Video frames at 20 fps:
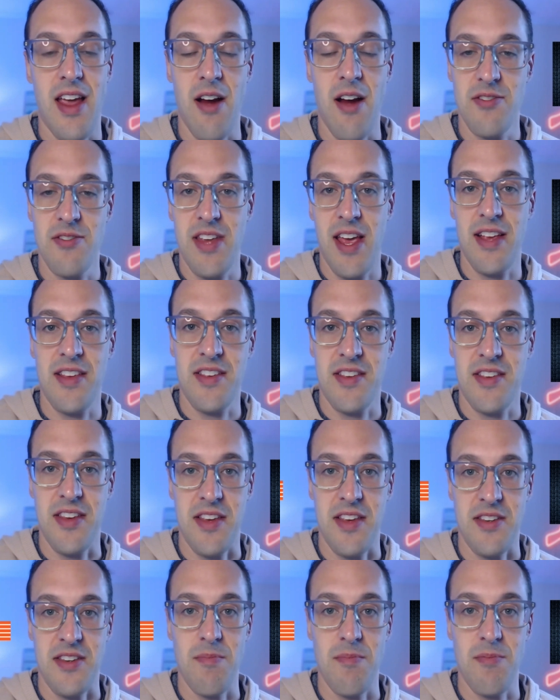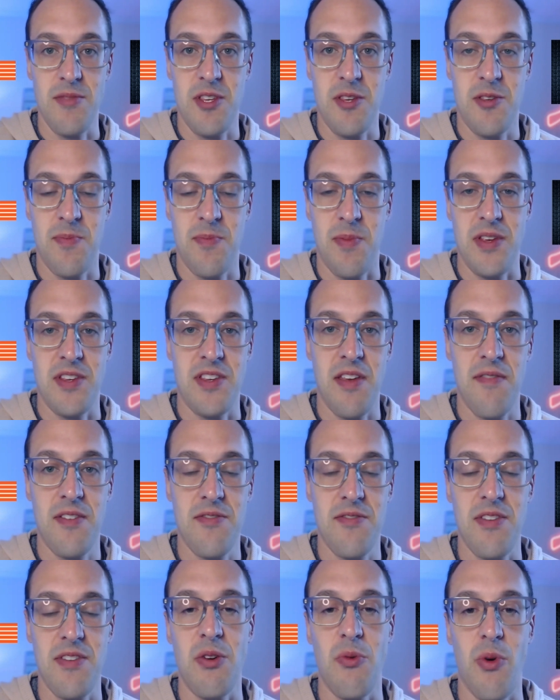Aehr Test Systems,
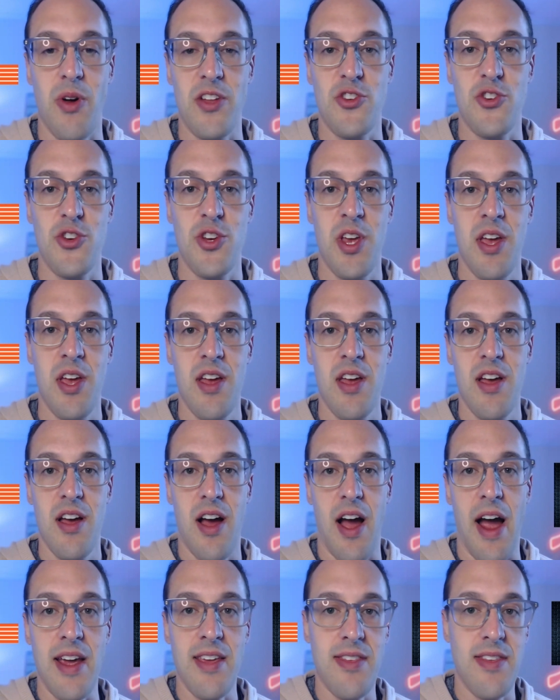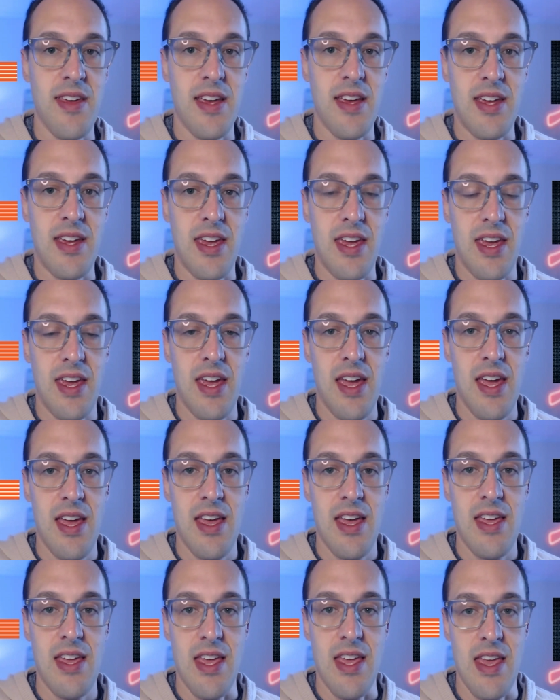specifically, which I think
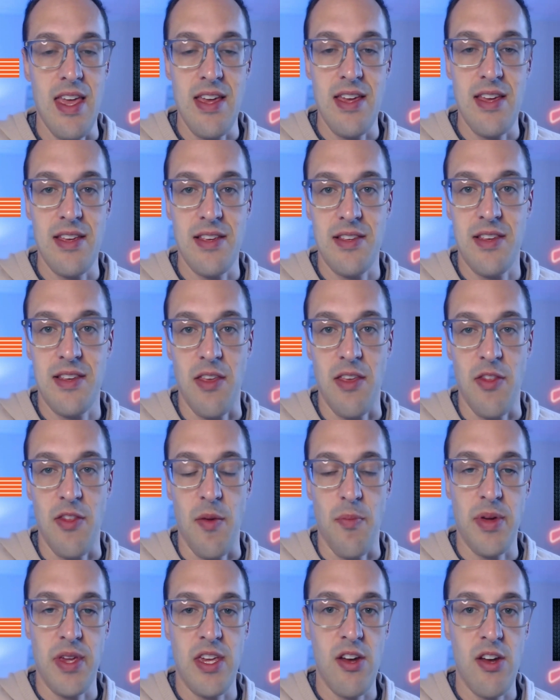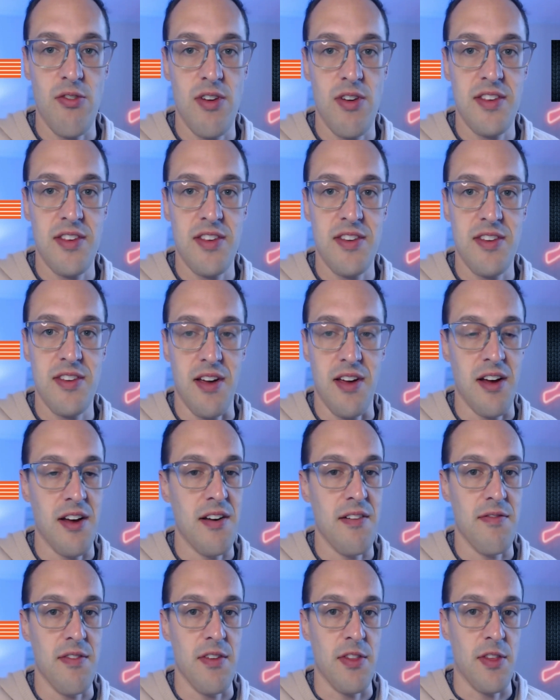is the purest
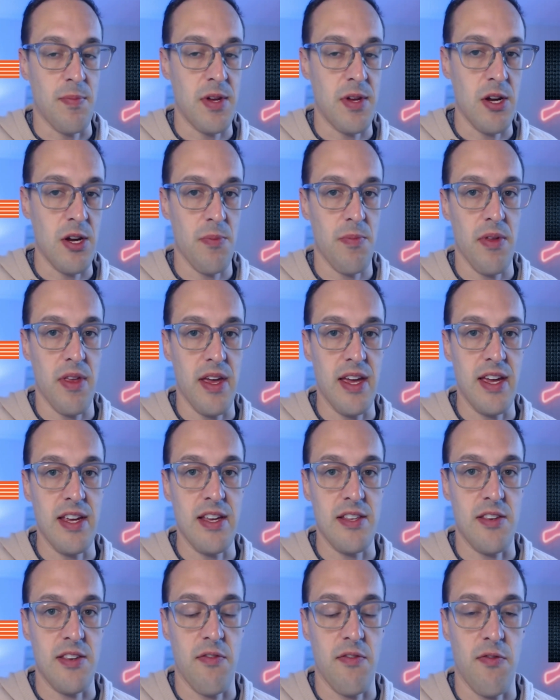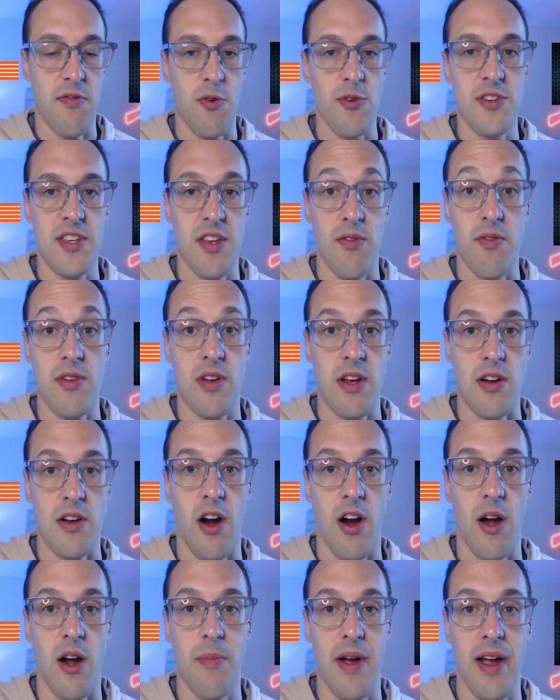of the pure plays for silicon
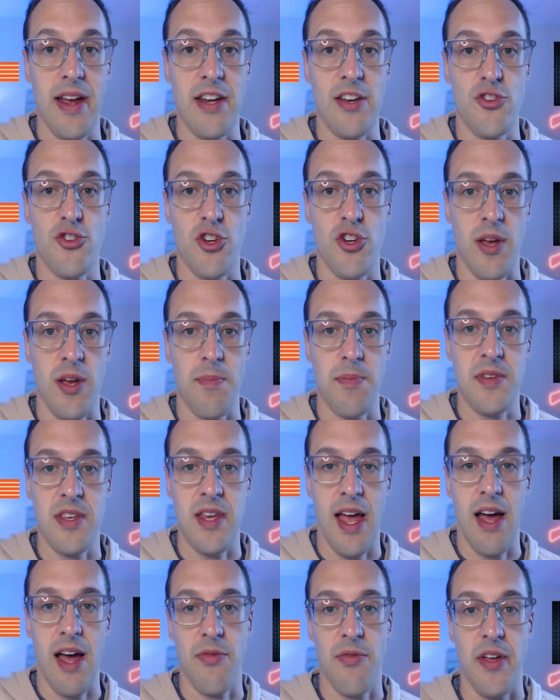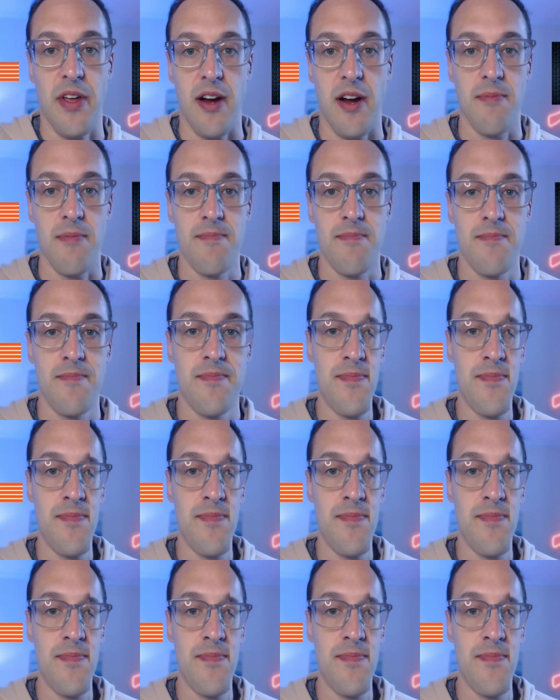carbide chips out there.